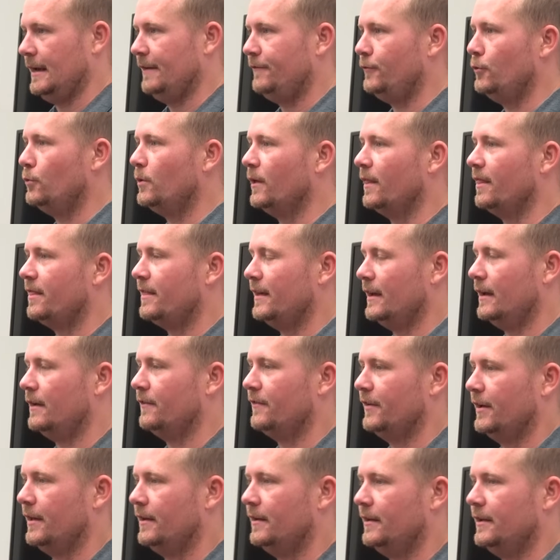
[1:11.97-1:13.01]
if you can think
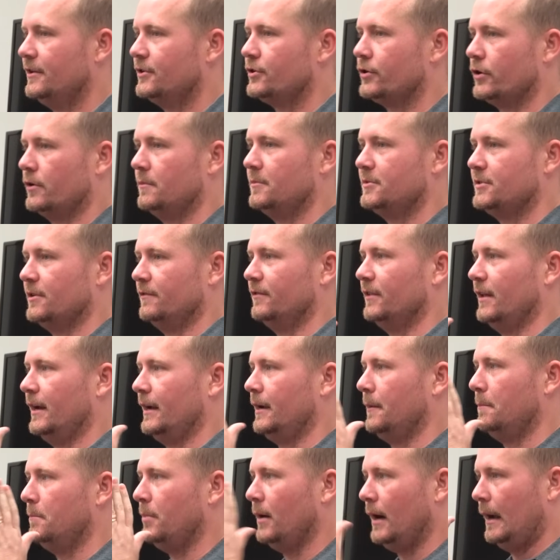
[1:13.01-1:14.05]
of it in terms of
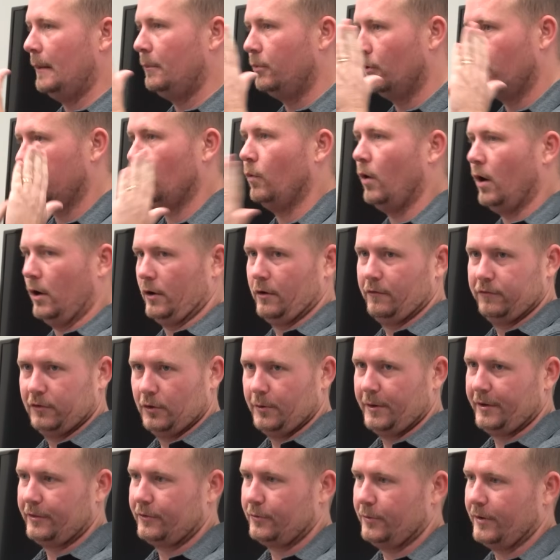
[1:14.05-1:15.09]
like a pipe with water
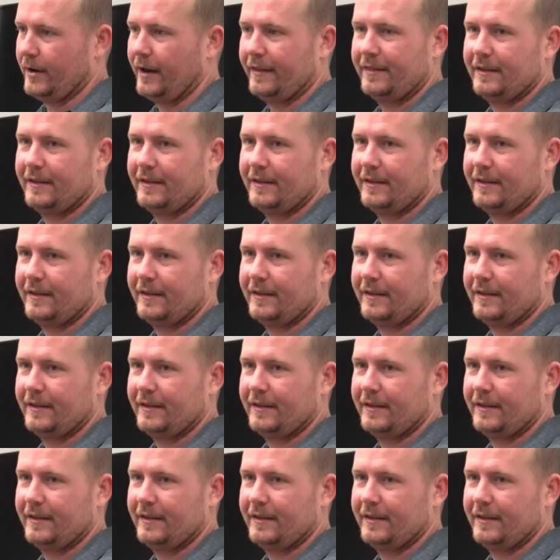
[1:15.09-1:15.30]
flowing through it,